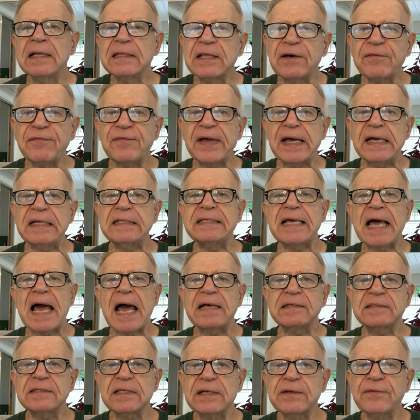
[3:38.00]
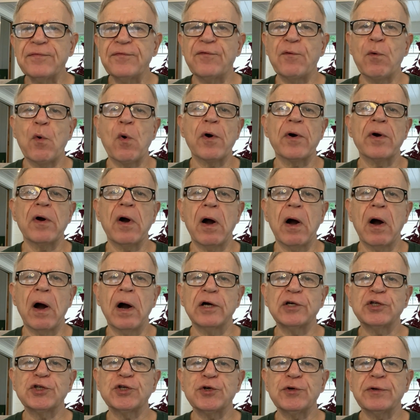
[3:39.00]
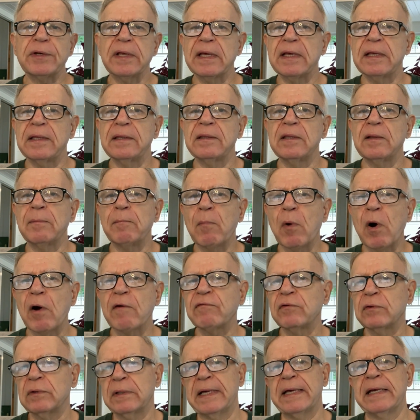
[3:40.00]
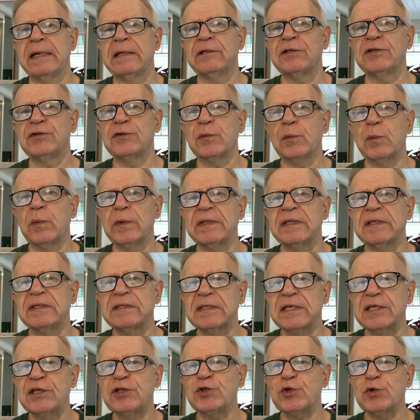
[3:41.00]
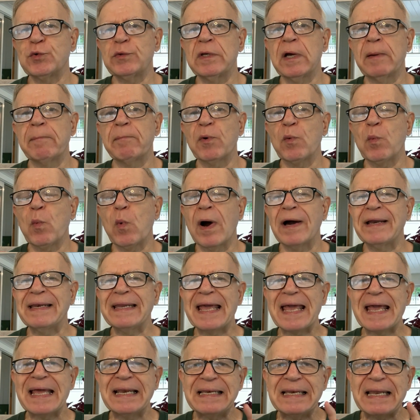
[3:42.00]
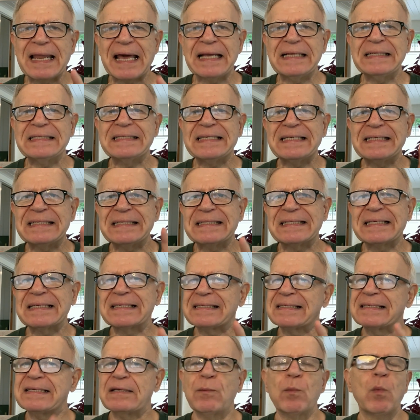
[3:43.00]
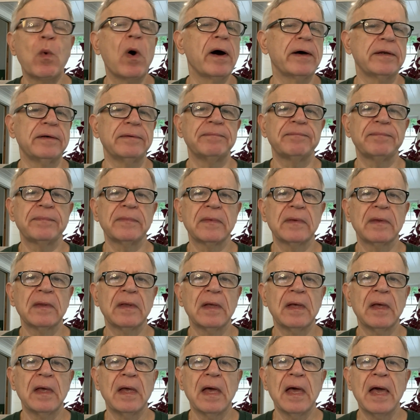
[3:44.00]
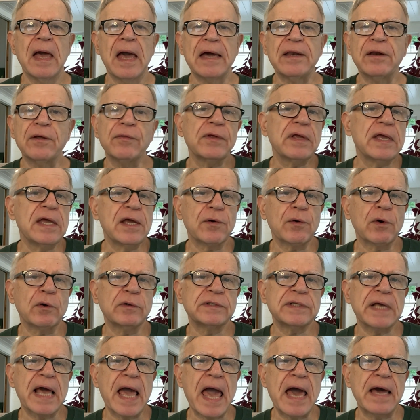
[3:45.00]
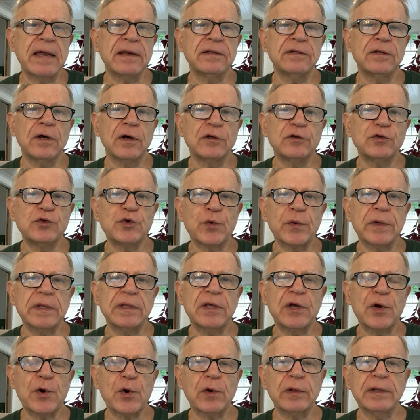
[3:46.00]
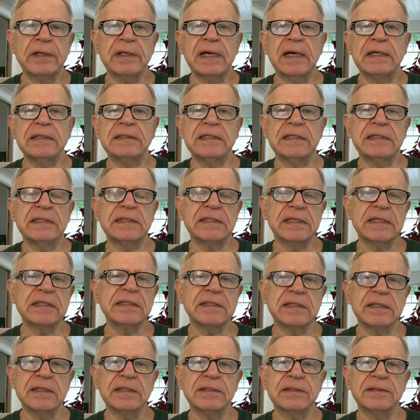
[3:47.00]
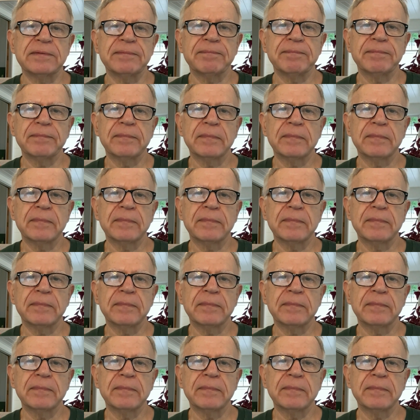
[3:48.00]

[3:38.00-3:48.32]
The Fantastic Four ushered in the Marvel Age with its issue number one in 1961, and other heroes added during the early 1960s.